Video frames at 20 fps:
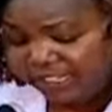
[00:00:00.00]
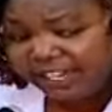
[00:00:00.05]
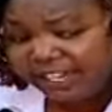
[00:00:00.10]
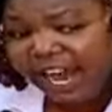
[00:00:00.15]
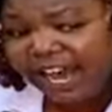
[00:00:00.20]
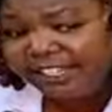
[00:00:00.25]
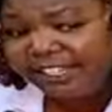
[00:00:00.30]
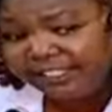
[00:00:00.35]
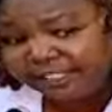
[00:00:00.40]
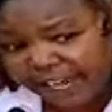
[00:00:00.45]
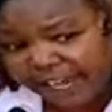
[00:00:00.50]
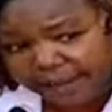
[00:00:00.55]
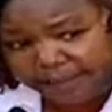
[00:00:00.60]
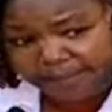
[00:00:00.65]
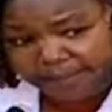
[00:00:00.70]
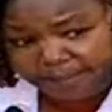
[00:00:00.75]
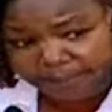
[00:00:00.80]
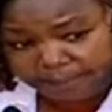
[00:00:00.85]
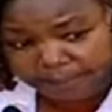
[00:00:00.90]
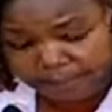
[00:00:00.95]
it's high
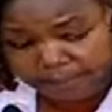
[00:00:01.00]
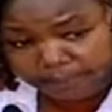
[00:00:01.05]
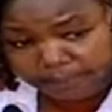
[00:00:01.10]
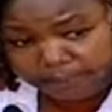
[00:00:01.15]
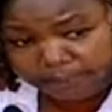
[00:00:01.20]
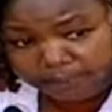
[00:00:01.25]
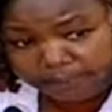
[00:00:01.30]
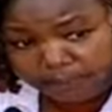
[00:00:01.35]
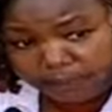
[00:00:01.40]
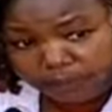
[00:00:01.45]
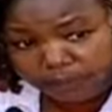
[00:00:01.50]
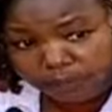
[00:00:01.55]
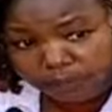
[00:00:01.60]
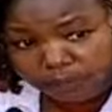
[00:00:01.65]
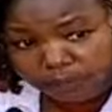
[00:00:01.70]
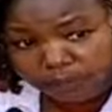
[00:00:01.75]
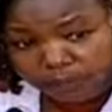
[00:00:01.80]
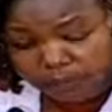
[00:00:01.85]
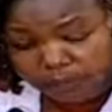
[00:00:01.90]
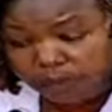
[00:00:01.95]
time
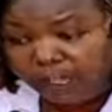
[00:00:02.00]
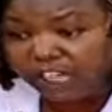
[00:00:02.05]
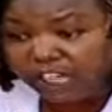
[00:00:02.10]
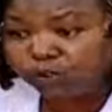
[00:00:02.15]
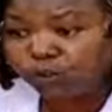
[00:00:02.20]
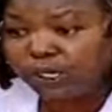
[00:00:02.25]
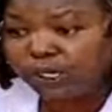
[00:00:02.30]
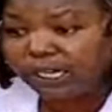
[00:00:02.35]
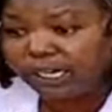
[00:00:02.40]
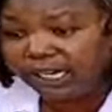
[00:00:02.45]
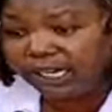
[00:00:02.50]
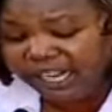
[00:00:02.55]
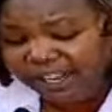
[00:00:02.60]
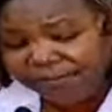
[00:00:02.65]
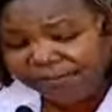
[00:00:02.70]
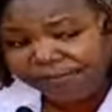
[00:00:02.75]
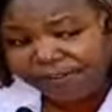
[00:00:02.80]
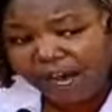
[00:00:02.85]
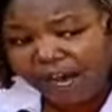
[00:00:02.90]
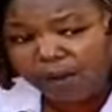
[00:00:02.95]
that we
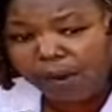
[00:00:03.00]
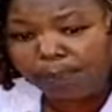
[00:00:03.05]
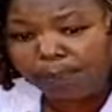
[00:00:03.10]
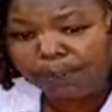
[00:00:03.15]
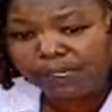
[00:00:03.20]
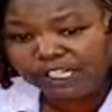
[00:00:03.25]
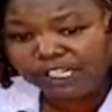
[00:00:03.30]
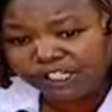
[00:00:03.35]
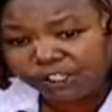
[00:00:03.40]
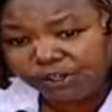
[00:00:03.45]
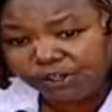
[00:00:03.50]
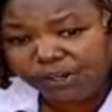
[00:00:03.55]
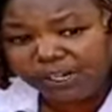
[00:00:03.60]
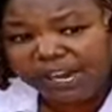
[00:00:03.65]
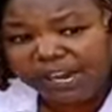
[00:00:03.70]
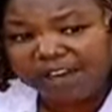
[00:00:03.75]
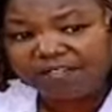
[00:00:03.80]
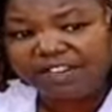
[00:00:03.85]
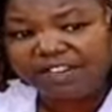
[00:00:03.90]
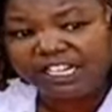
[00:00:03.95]
leave our
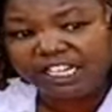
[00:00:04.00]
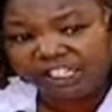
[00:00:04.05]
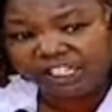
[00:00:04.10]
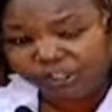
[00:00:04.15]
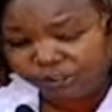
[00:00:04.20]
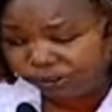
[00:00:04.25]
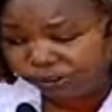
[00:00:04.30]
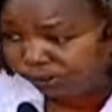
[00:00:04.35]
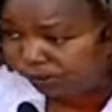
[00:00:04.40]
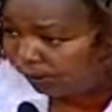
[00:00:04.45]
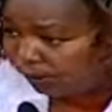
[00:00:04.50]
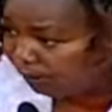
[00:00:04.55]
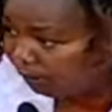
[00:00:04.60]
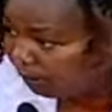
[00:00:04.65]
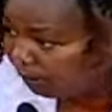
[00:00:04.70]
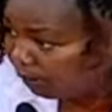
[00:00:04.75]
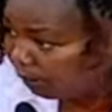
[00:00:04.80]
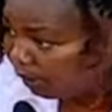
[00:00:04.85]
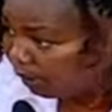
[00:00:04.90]
political affiliations